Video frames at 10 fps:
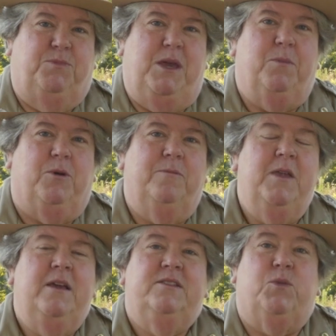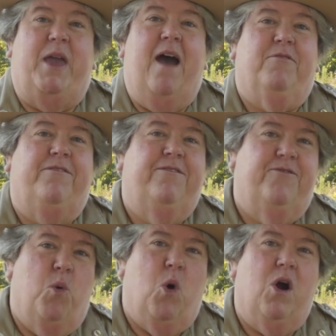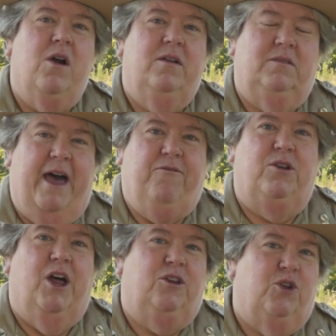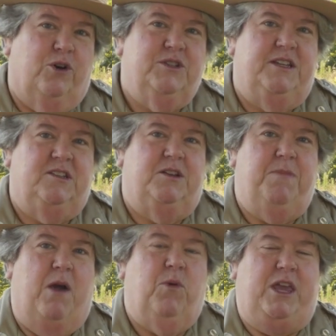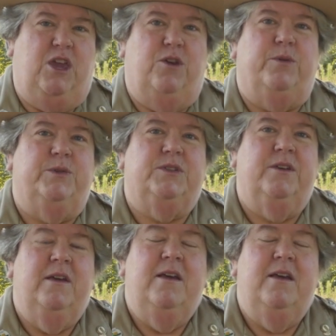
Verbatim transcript: to people. So we have a four-level alert system that we use.